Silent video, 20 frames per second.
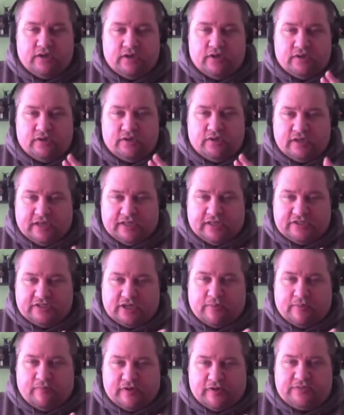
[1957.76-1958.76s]
to, in
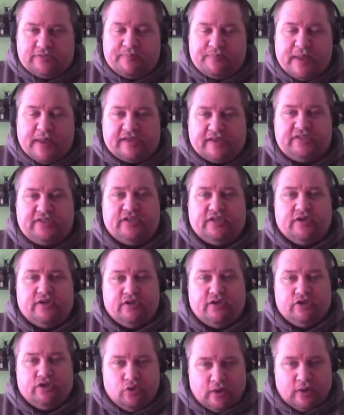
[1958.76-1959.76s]
some respects,
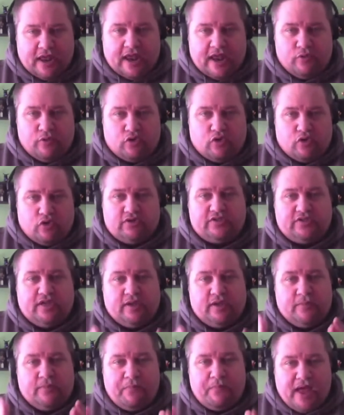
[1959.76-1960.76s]
to an Animal
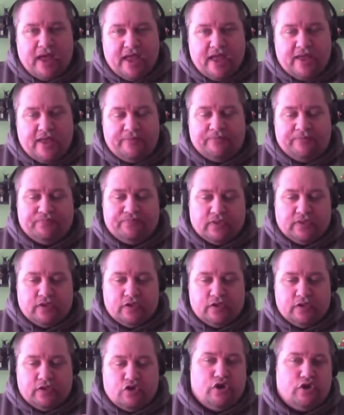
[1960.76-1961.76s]
Crossing, but
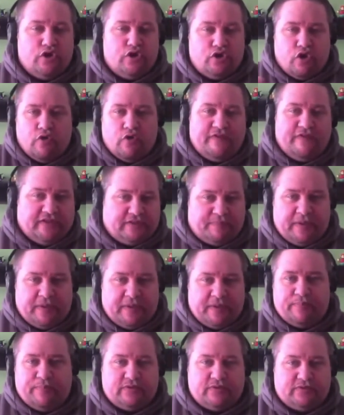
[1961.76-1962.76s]
you couldn't go visit
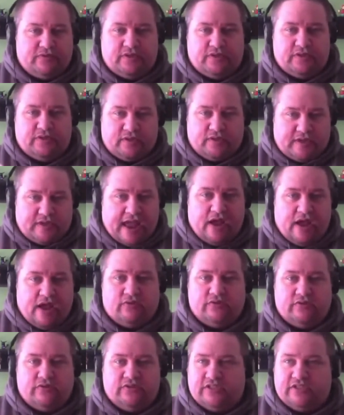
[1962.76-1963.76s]
people's
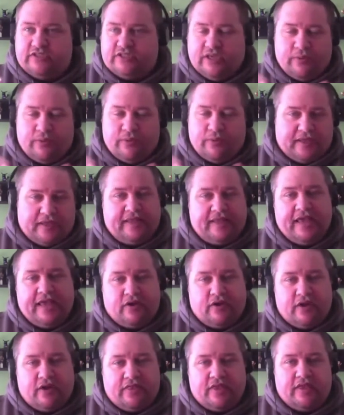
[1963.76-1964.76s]
towns and see what they did
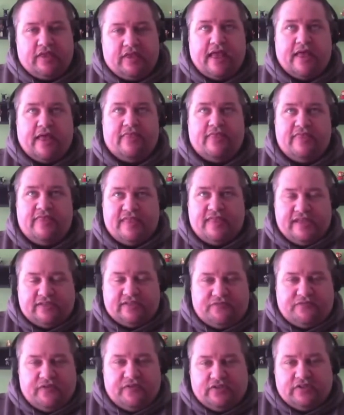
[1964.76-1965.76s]
or anything like that. This
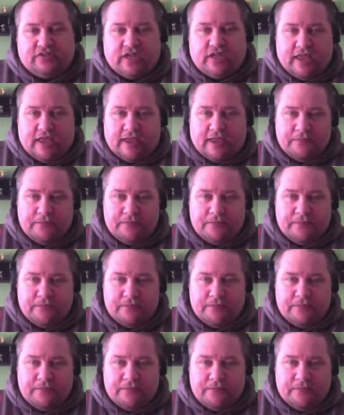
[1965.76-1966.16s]
feels like